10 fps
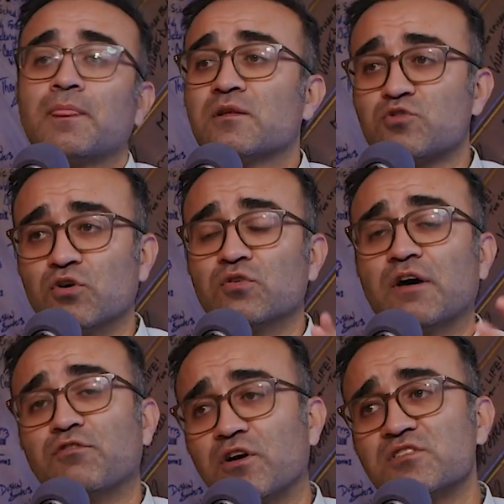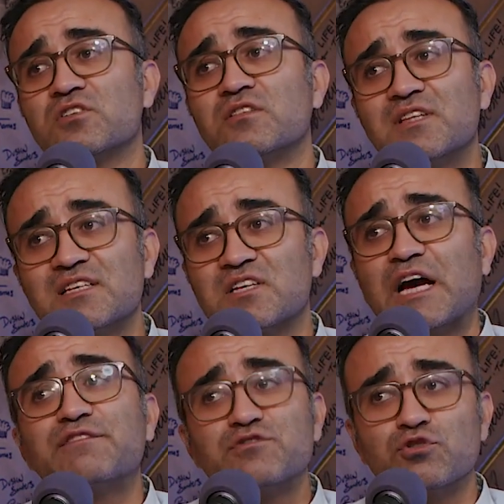So Afghanistan does
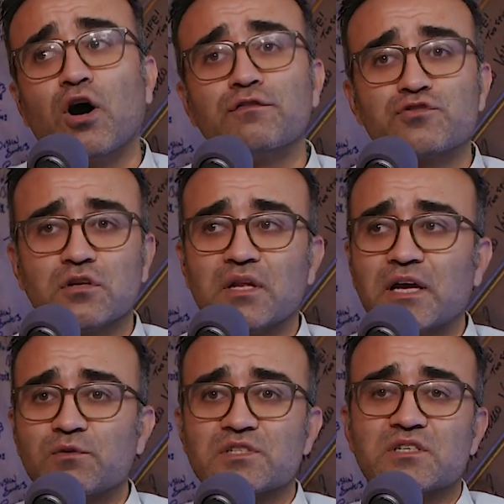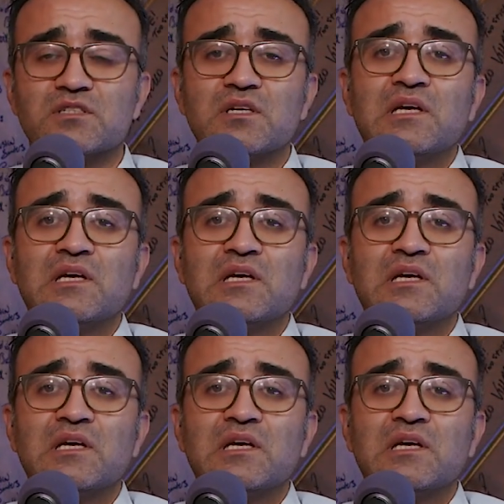have two official languages,